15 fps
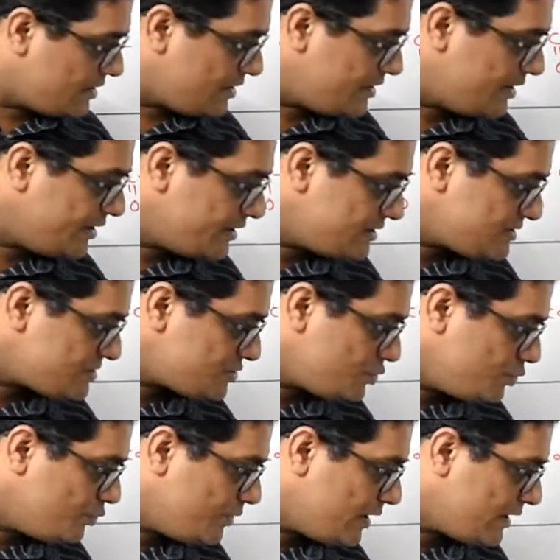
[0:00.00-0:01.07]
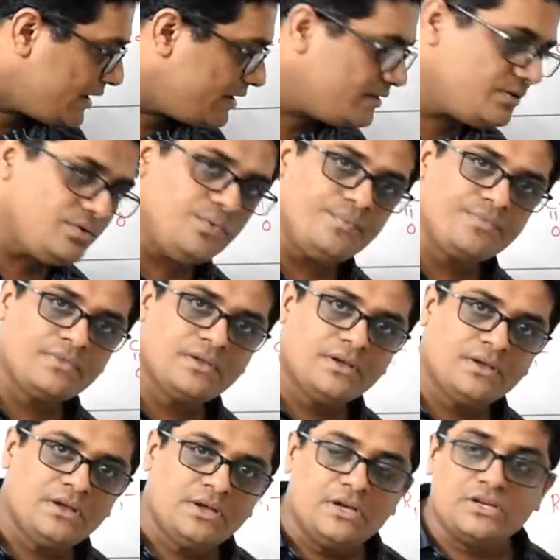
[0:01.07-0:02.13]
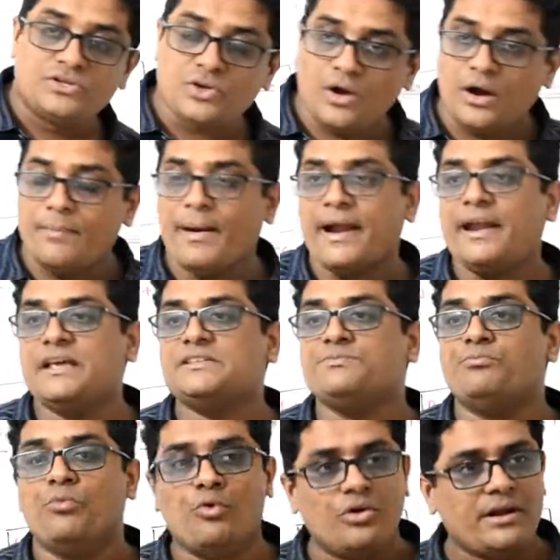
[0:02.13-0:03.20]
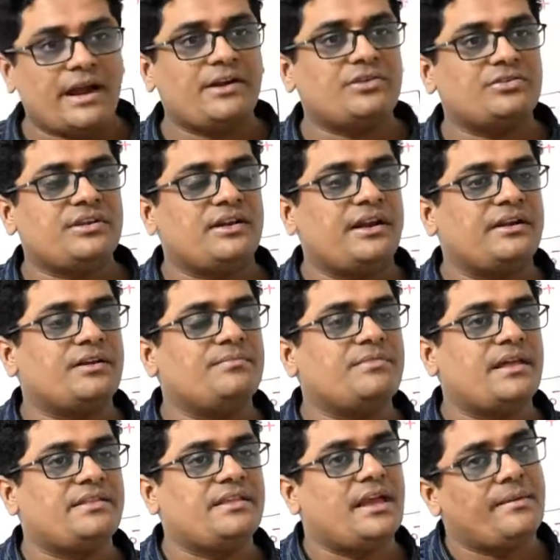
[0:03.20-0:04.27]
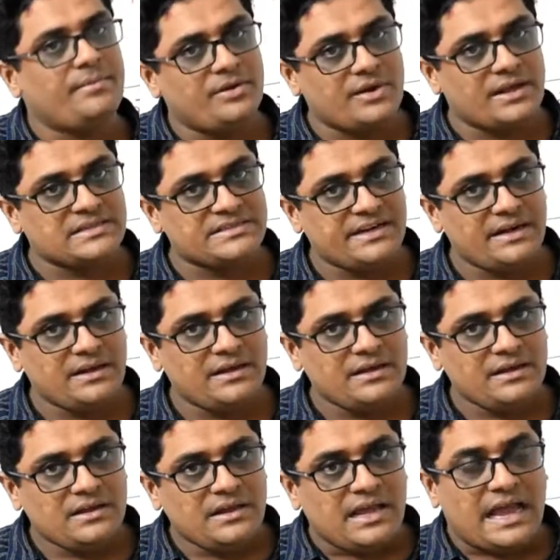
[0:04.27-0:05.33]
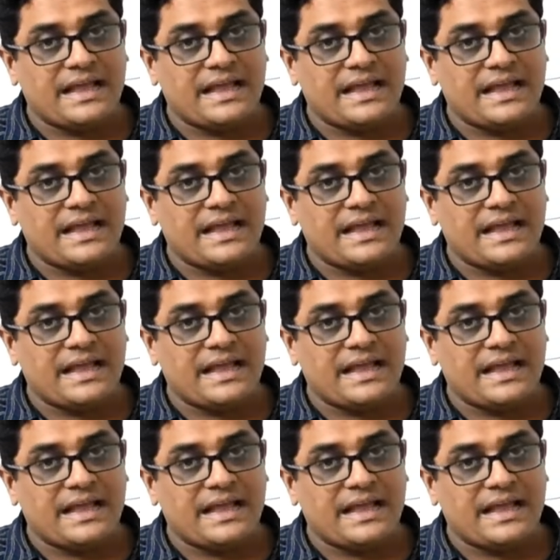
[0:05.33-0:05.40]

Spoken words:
Here it is 2, 1 and 2. So amide has more nitrogen atom than the amino acid,